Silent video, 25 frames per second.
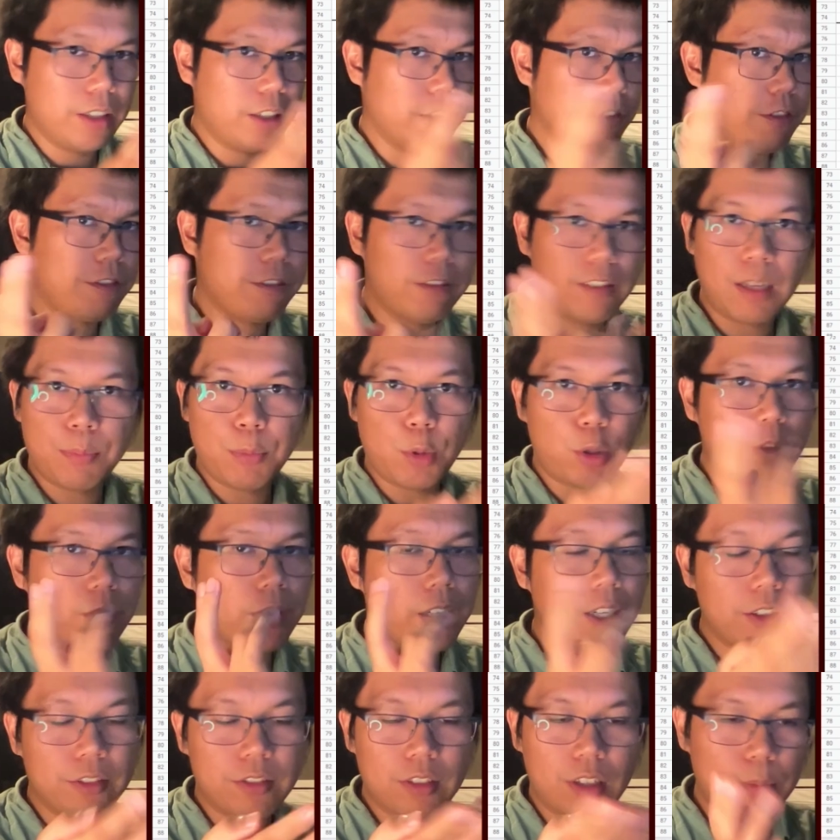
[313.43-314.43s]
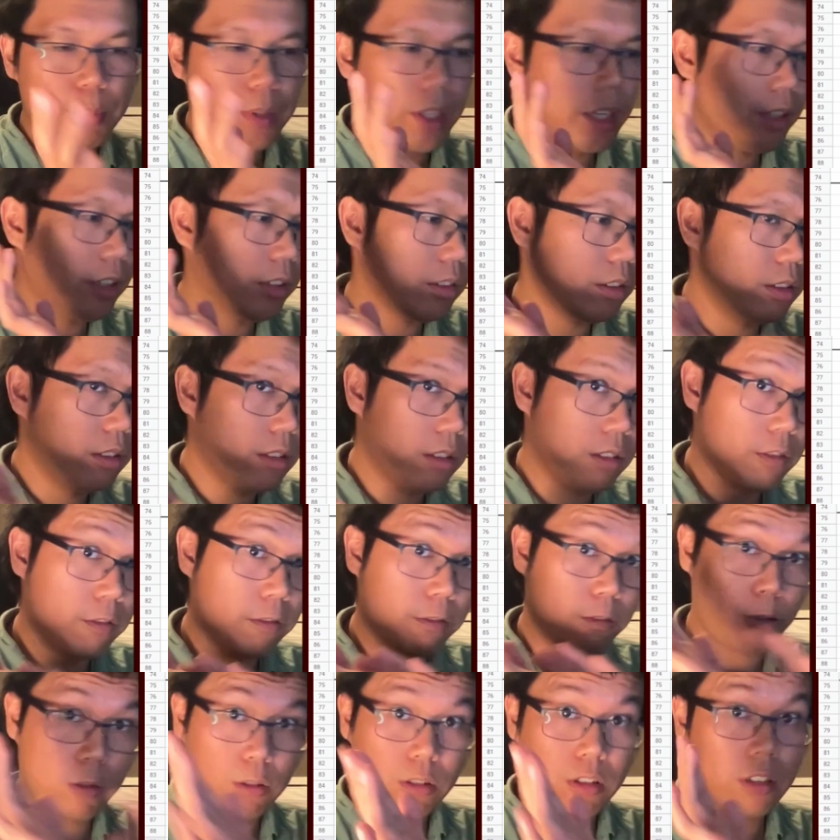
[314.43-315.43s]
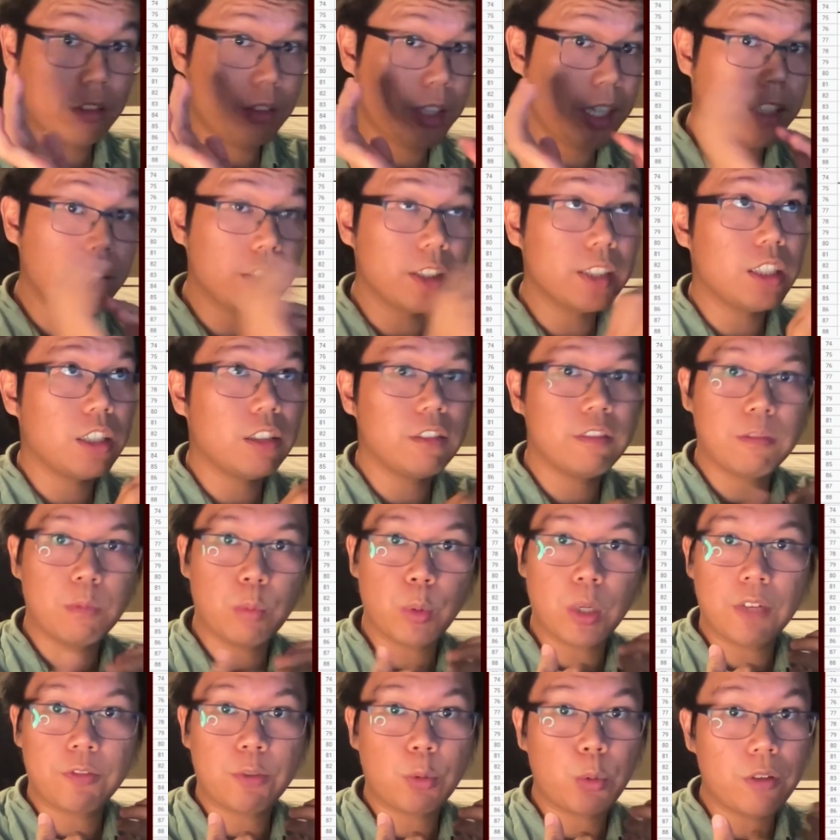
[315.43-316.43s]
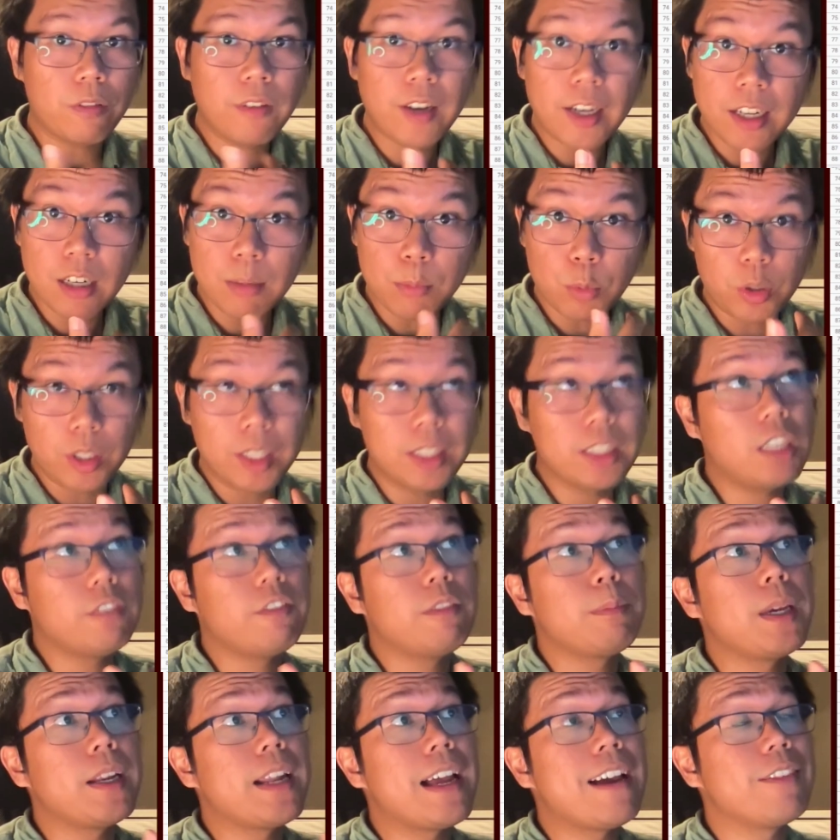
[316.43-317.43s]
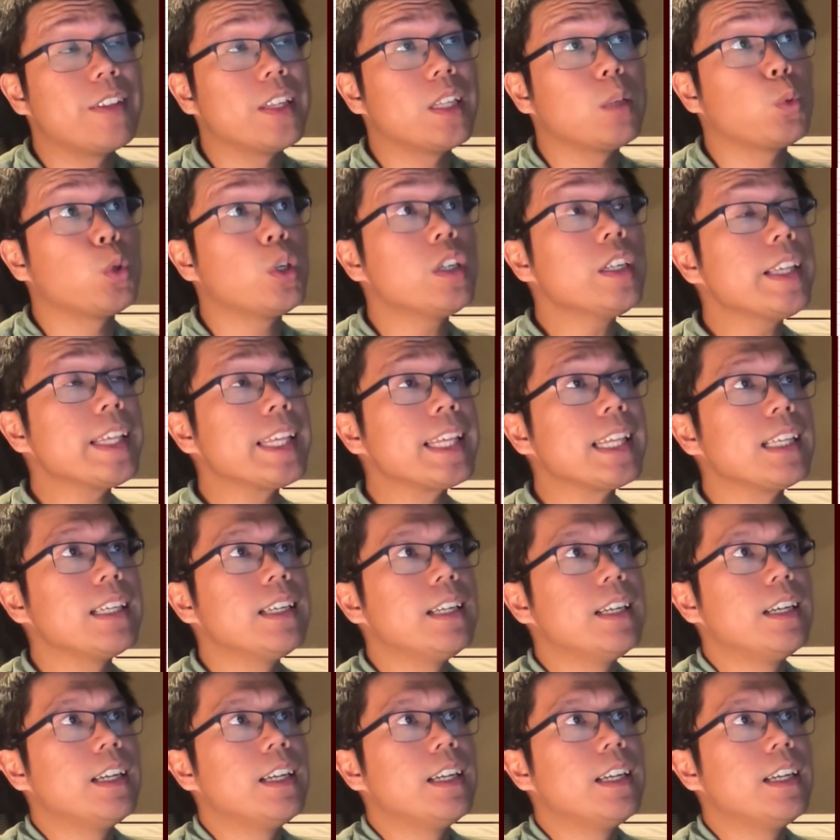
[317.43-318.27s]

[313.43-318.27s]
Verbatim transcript: if I'm not around to update it for later stuff whenever we find out more stuff about how this works.